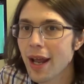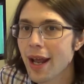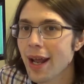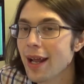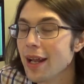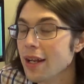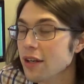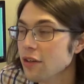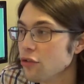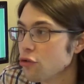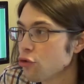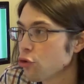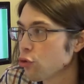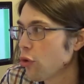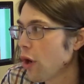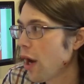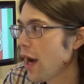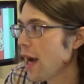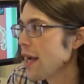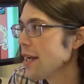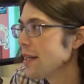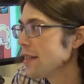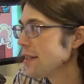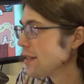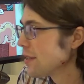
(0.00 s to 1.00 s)
and
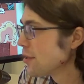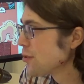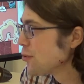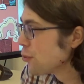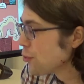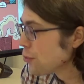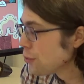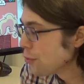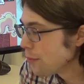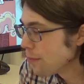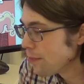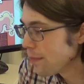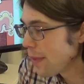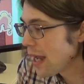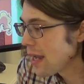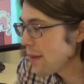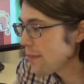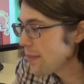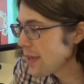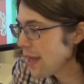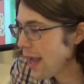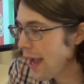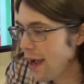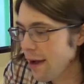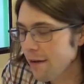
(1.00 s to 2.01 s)
try to
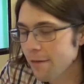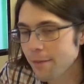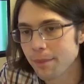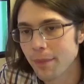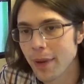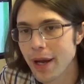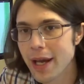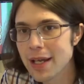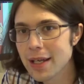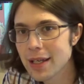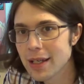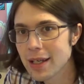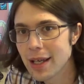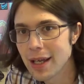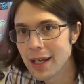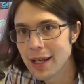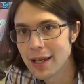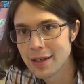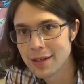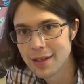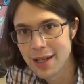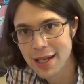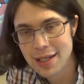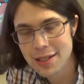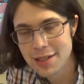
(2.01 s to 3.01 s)
maybe have Mike and
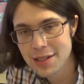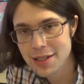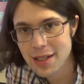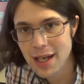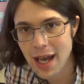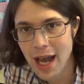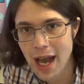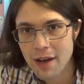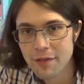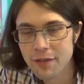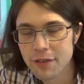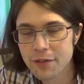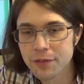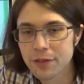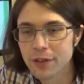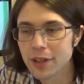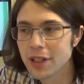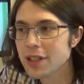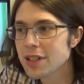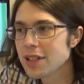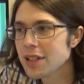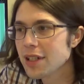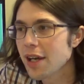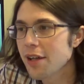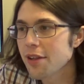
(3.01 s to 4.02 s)
Daisy have a fling
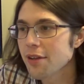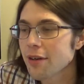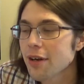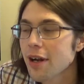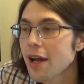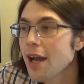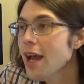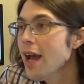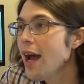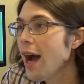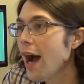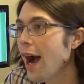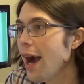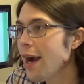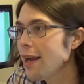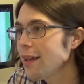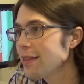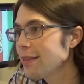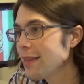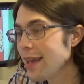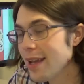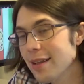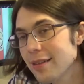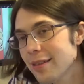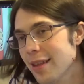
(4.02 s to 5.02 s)
together, I
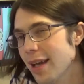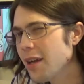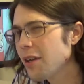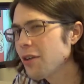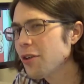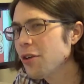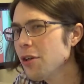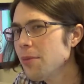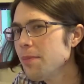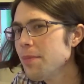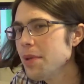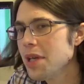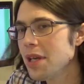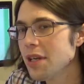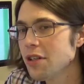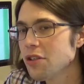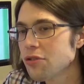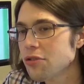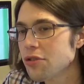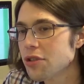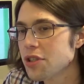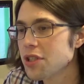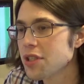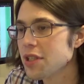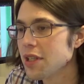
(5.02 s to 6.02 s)
think that could be
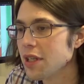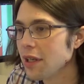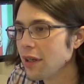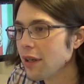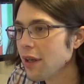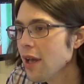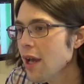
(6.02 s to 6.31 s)
interesting.